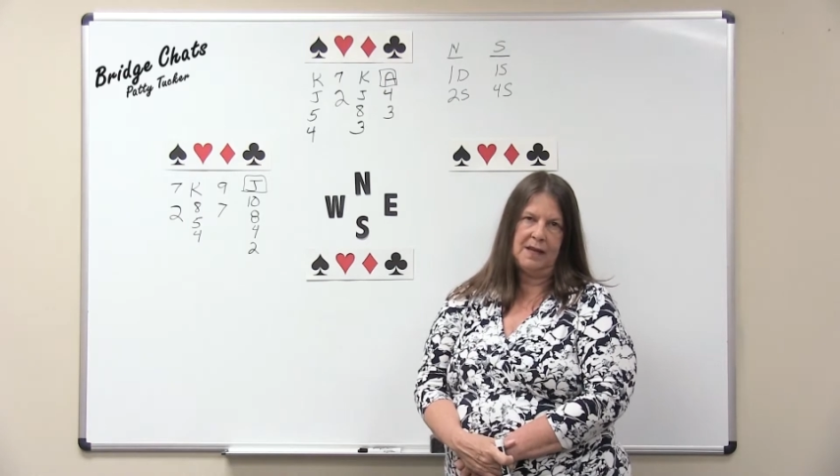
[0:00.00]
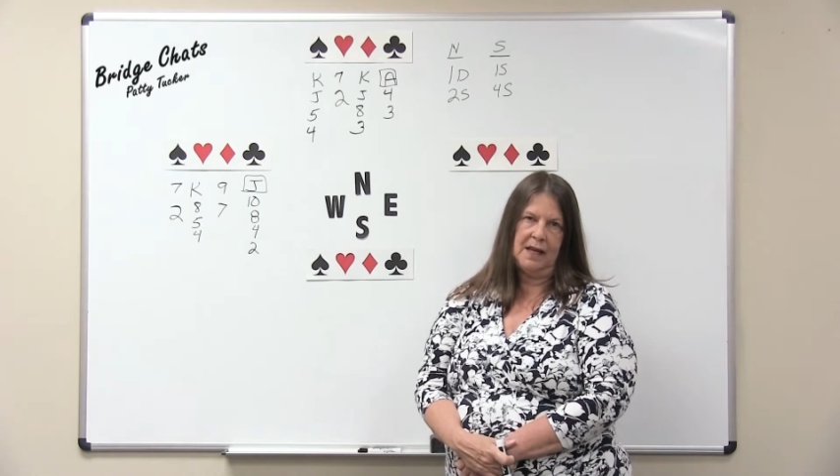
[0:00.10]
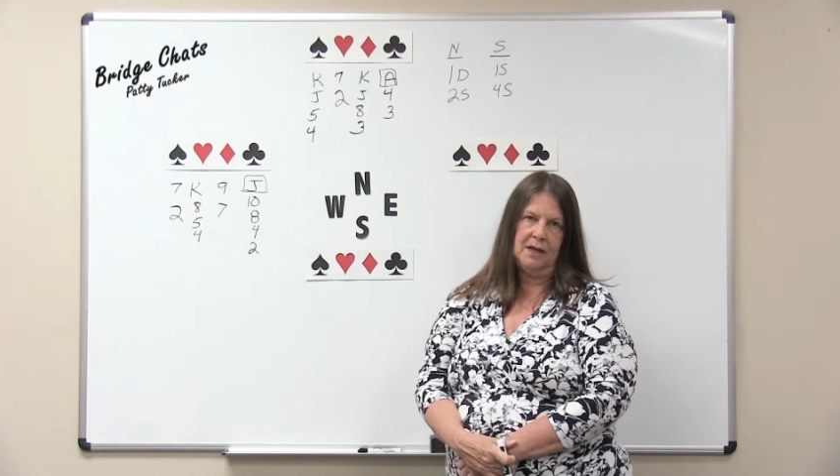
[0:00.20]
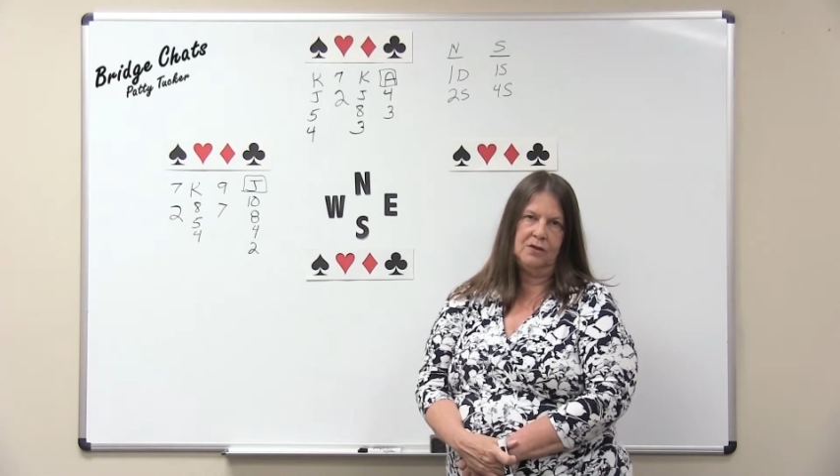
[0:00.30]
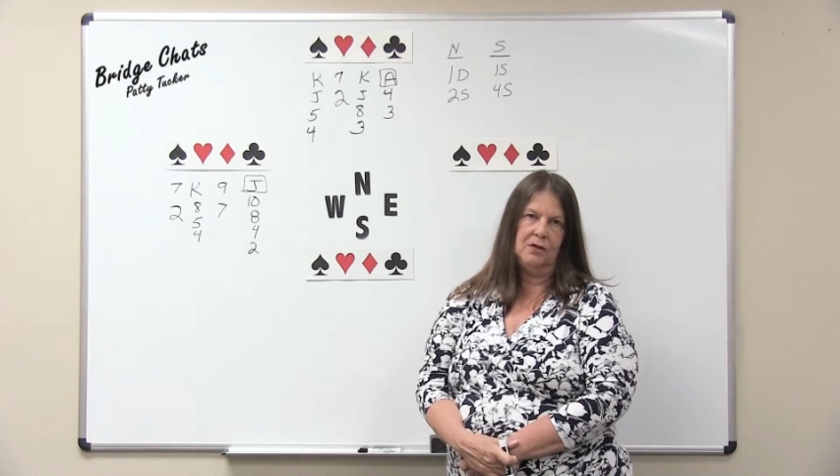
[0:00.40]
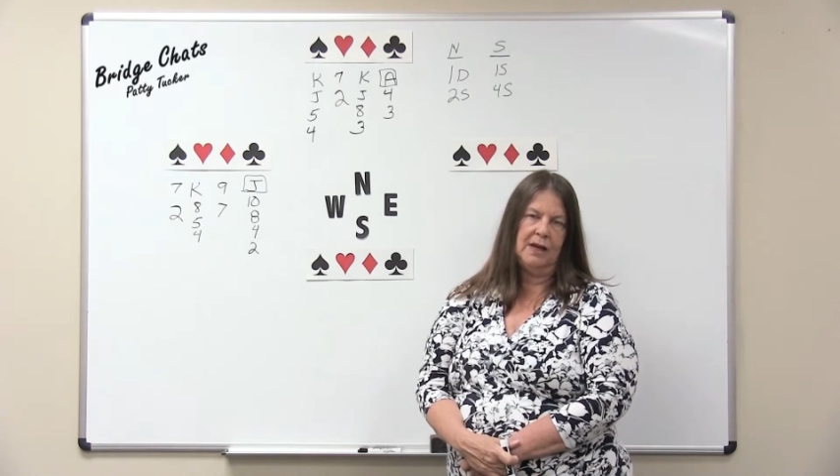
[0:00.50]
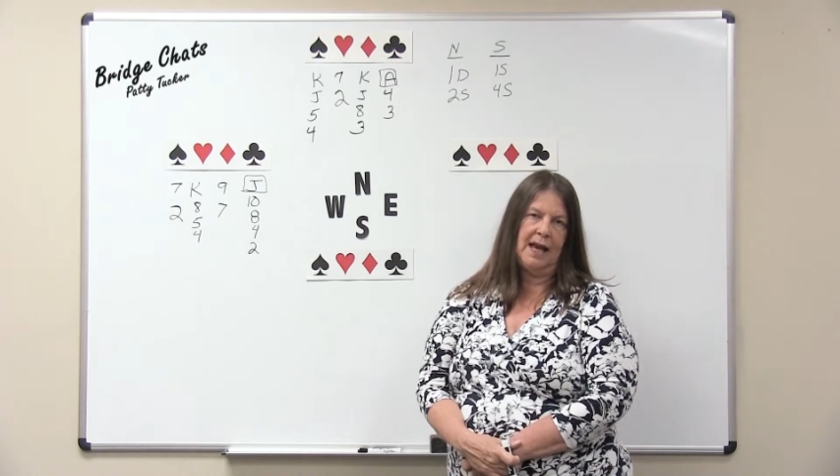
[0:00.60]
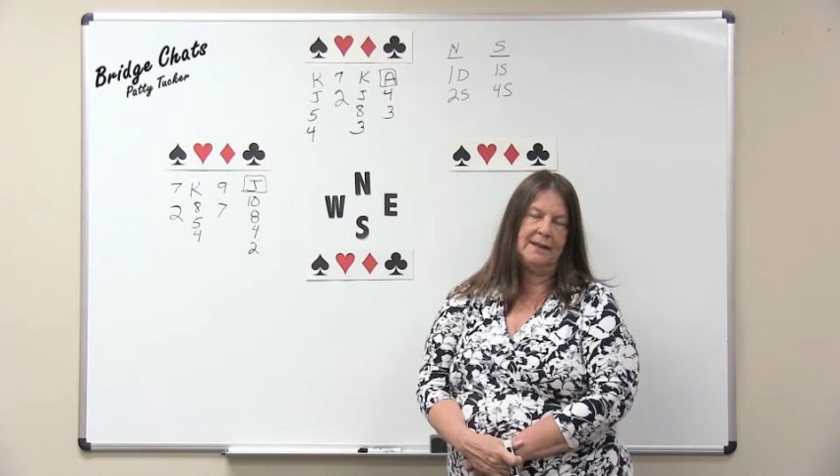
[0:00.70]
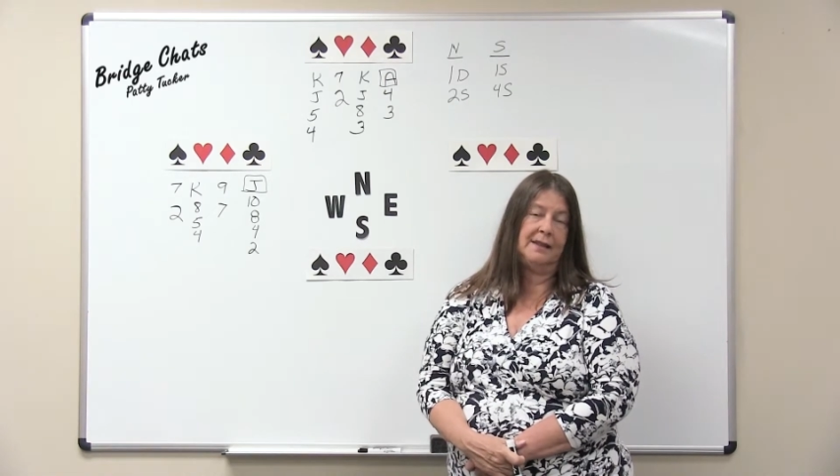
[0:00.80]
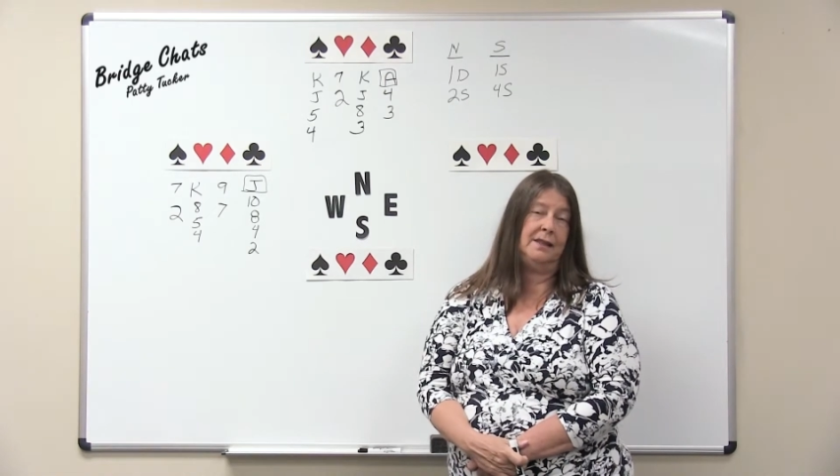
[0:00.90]
hand or he
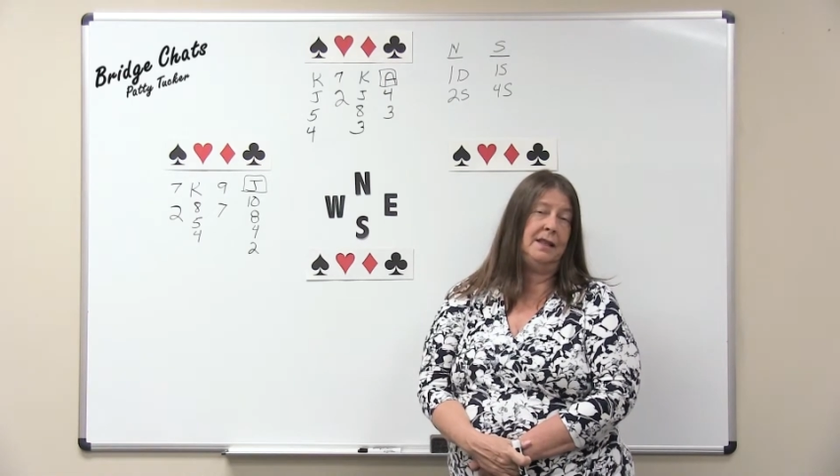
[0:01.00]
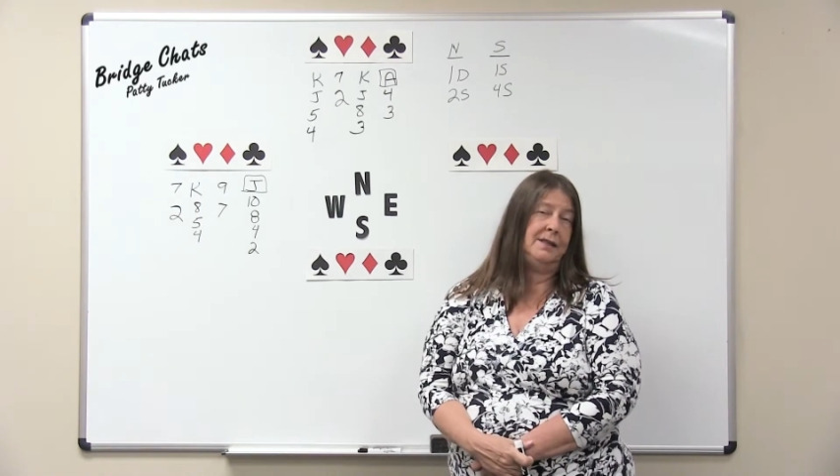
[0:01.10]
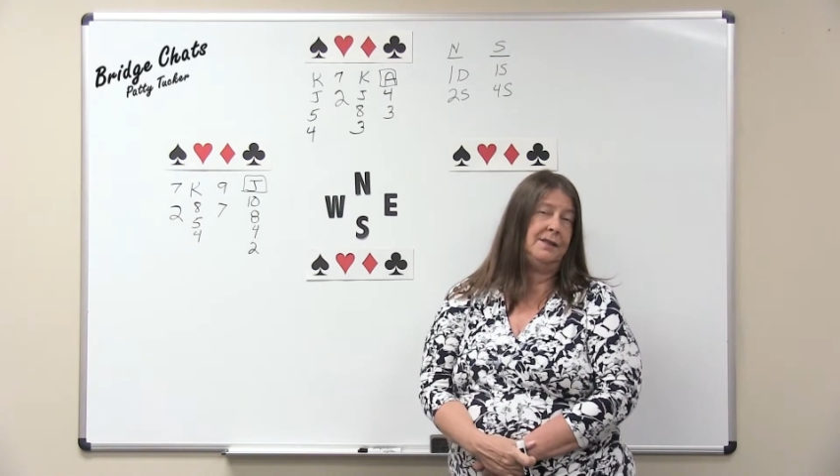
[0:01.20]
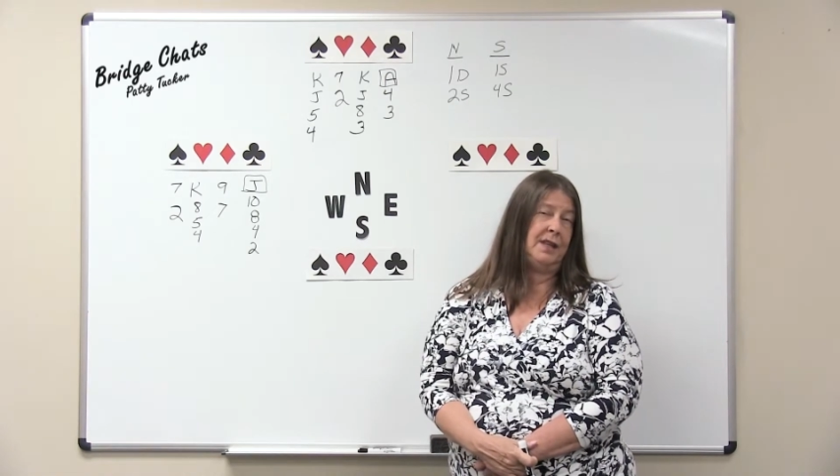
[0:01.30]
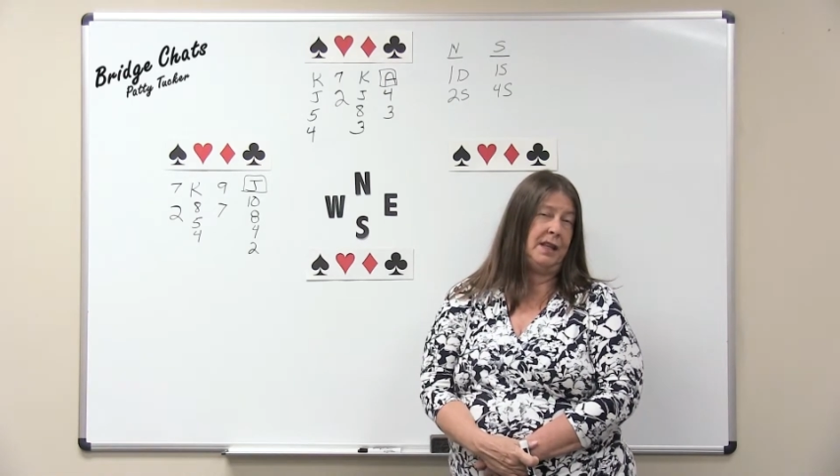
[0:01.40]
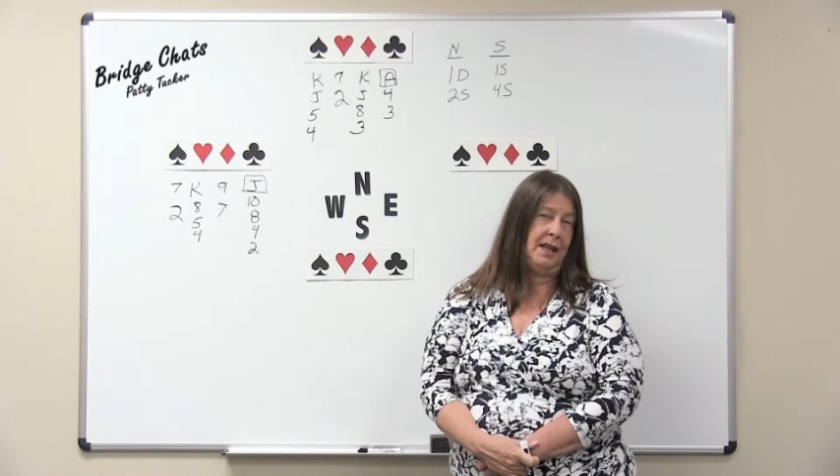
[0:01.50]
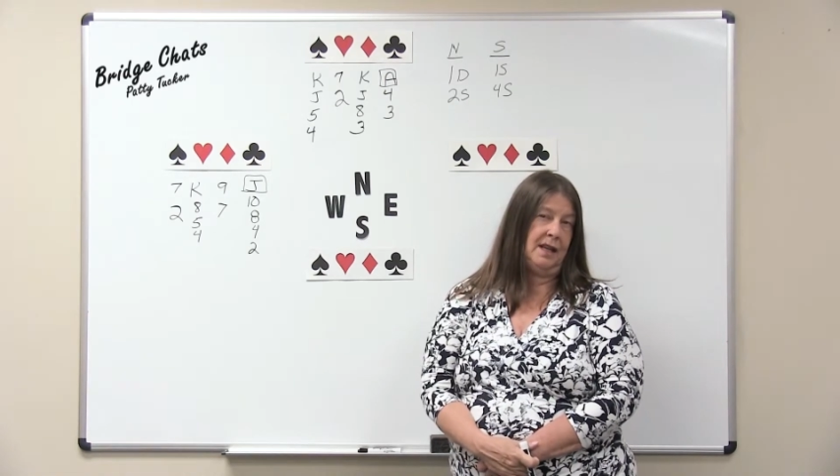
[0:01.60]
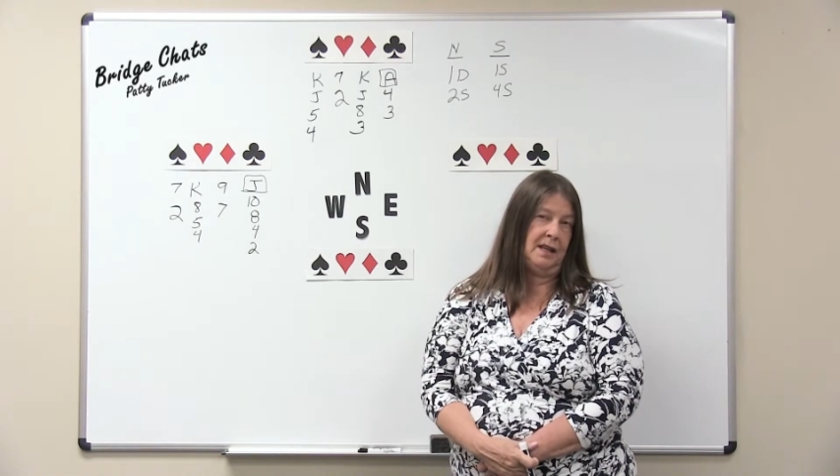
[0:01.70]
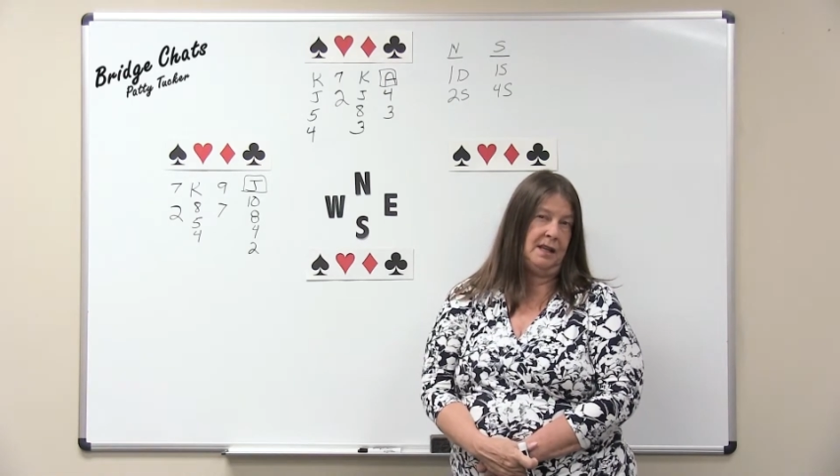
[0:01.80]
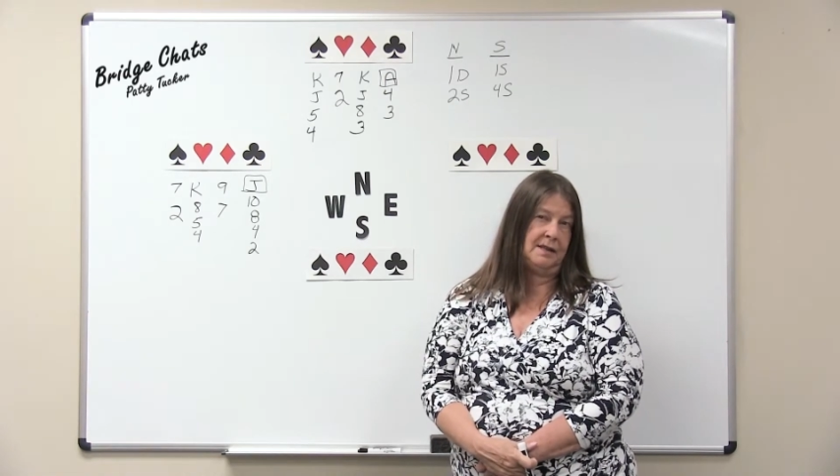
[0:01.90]
has at least the
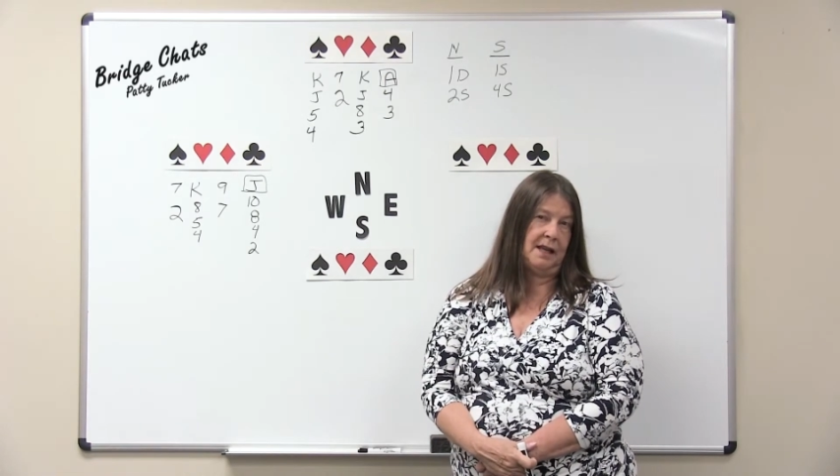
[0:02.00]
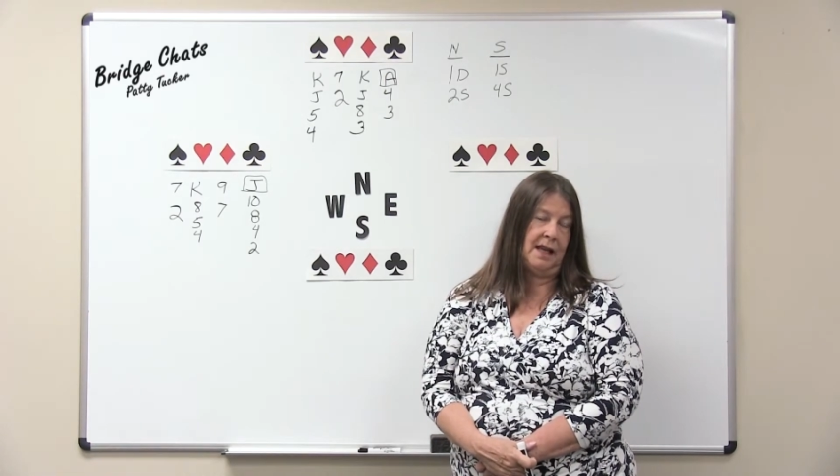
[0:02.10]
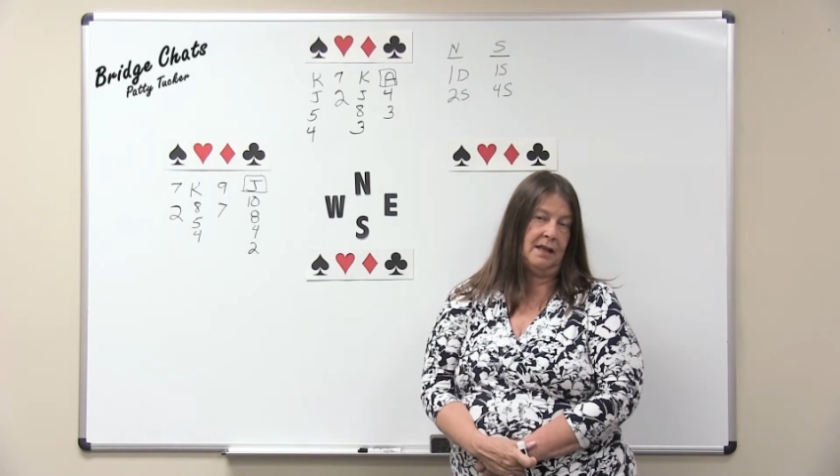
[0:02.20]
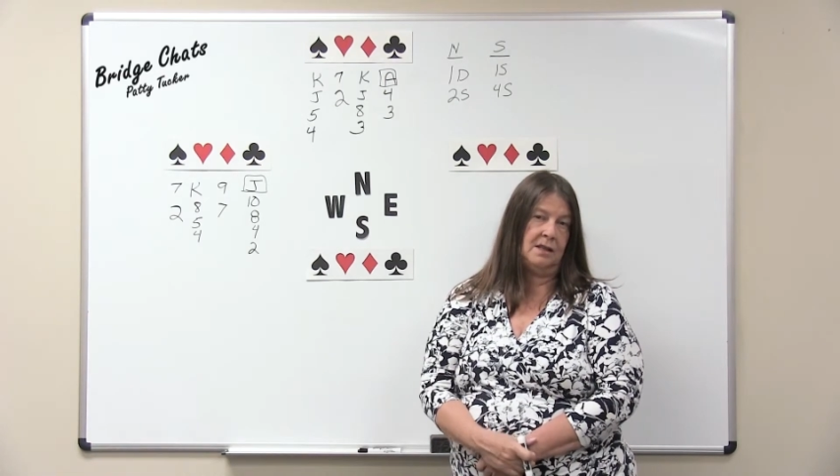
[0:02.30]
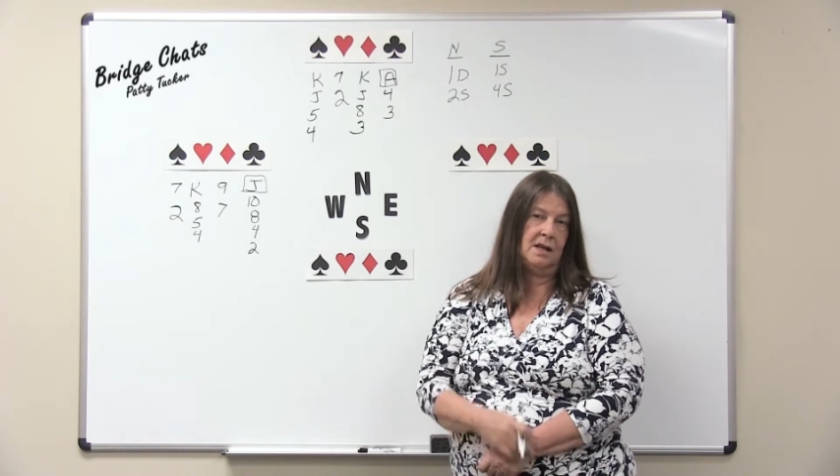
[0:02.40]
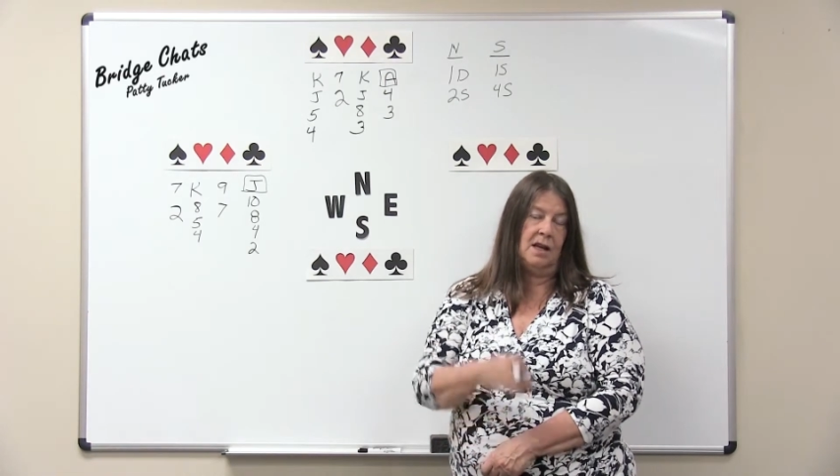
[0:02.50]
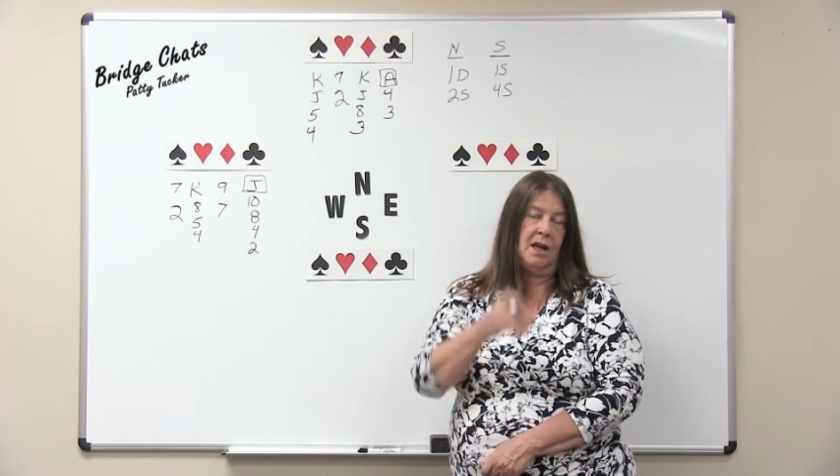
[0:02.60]
king in his hand.